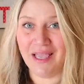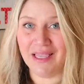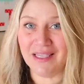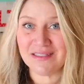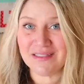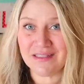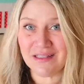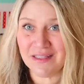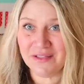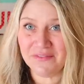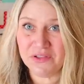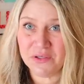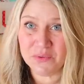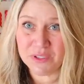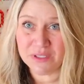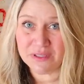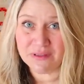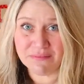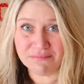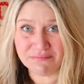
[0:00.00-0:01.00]
guess I'll leave you
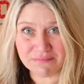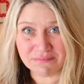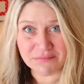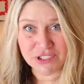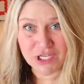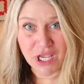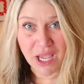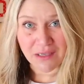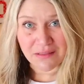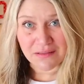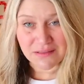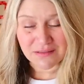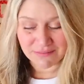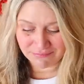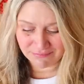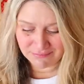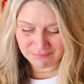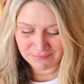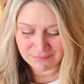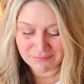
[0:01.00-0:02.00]
with Jack's
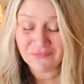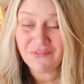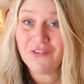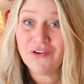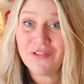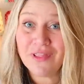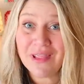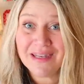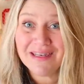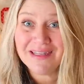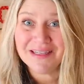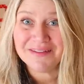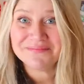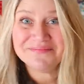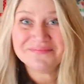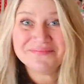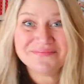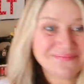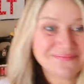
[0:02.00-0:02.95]
for the ending.